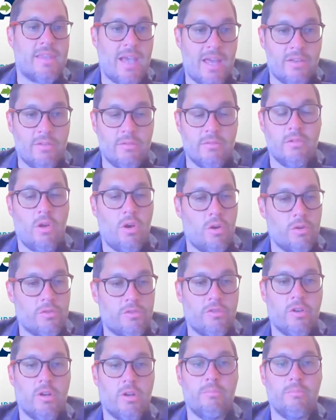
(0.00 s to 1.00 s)
got
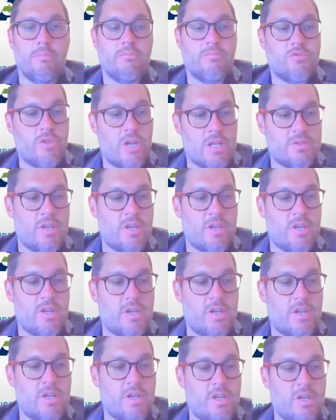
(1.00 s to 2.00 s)
long-term
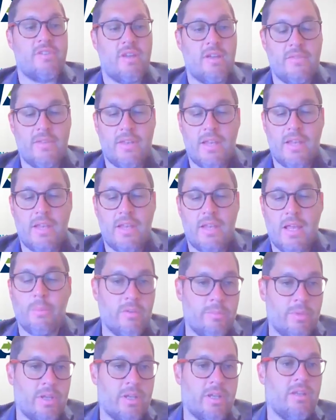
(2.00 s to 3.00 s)
transportation bills done that helped
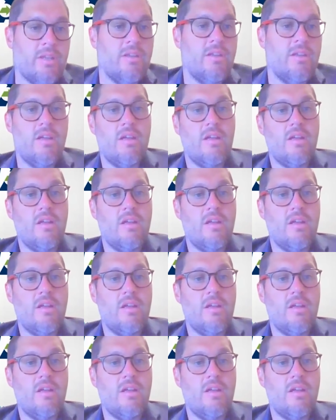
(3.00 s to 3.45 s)
everybody